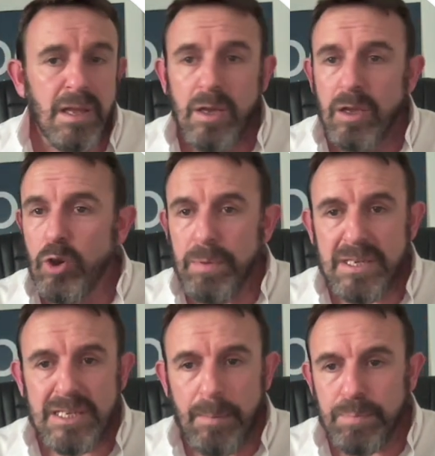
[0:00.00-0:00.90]
could be
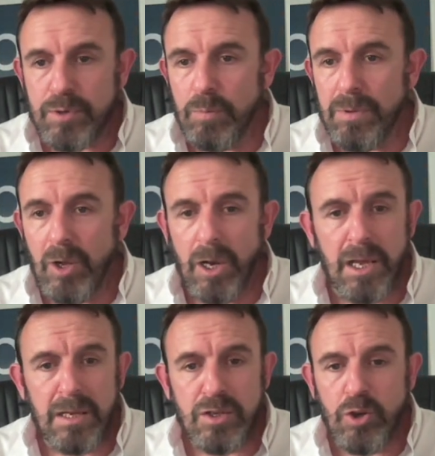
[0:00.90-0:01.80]
SIPs, could be
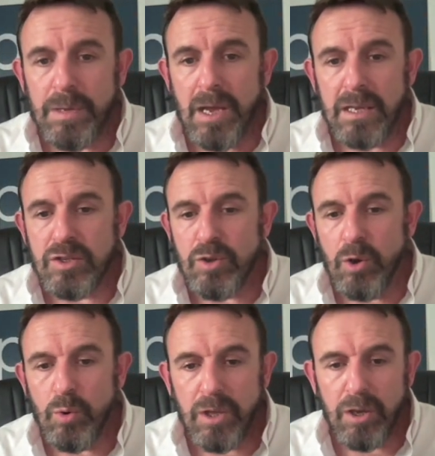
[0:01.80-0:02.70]
clients, could be
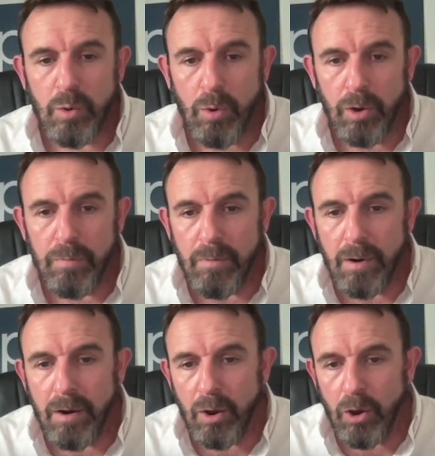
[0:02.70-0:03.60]
ISO. They're going to want
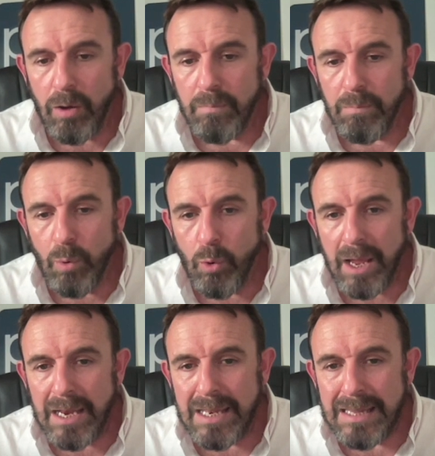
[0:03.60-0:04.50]
a lot more
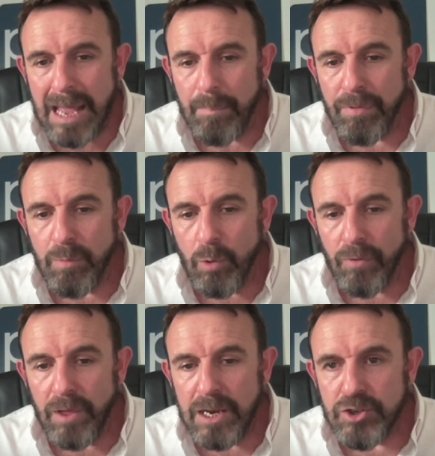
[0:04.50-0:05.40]
in-depth than
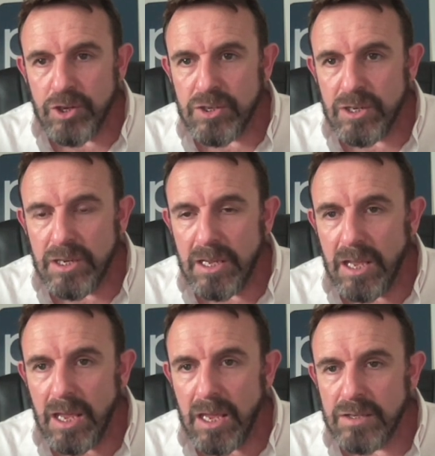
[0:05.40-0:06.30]
what the HSE
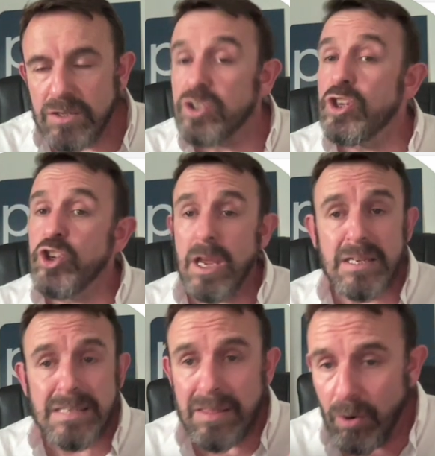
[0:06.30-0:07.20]
is
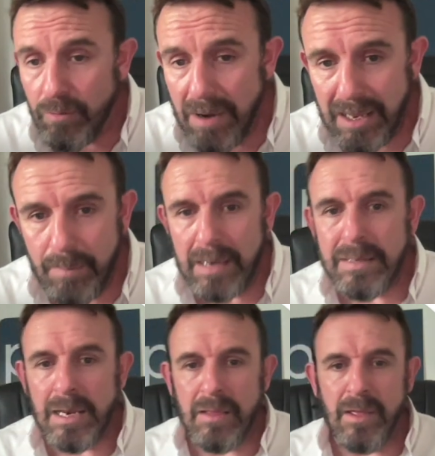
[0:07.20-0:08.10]
suggesting. They're not
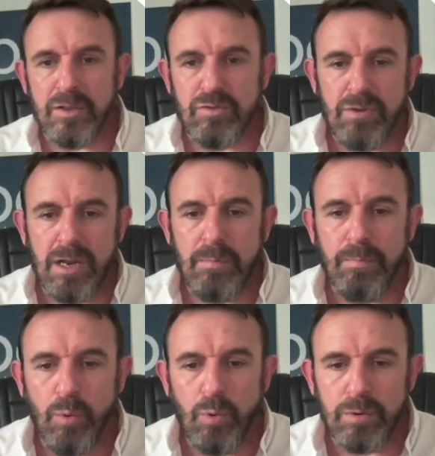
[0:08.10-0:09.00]
recommending it. That's really
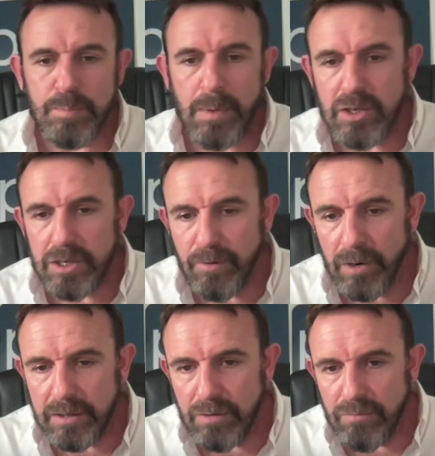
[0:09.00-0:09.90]
important, especially for
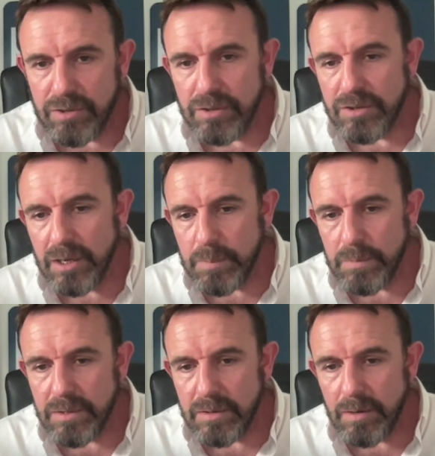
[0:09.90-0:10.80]
writing risk
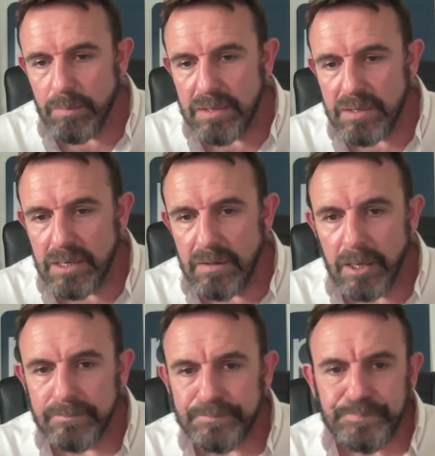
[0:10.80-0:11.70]
assessments, as can be seen
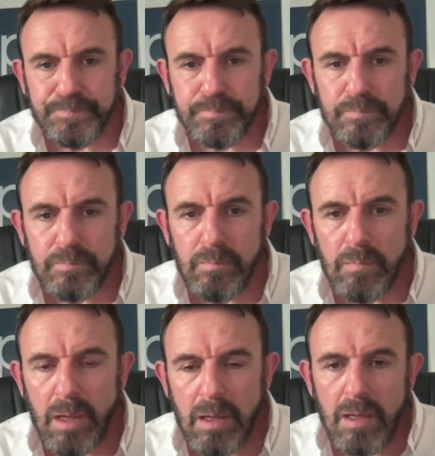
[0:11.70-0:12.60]
there.
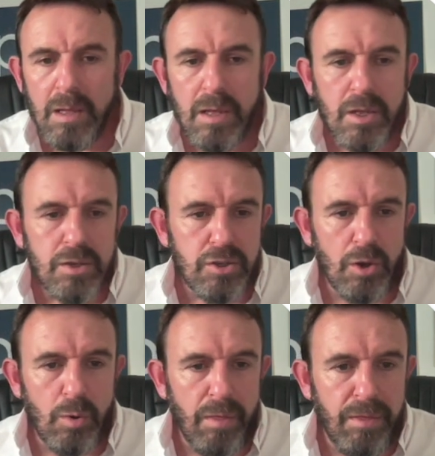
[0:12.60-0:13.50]

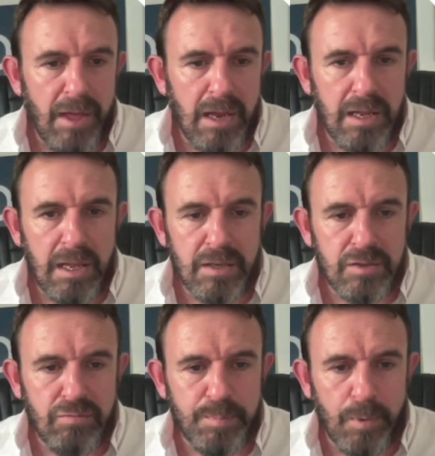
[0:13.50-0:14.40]
So that
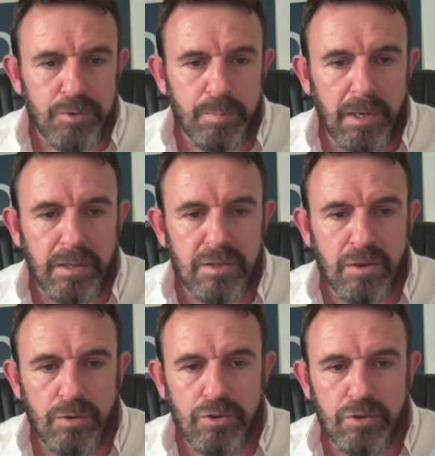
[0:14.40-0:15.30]
is responsibilities.
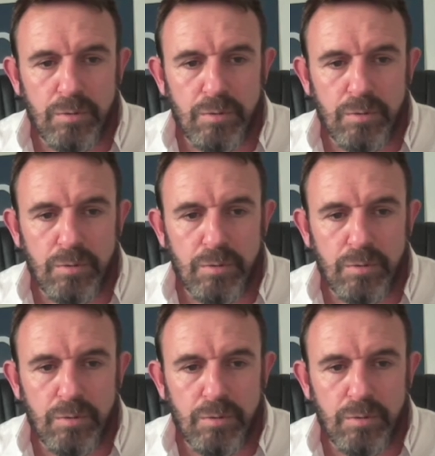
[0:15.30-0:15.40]
On to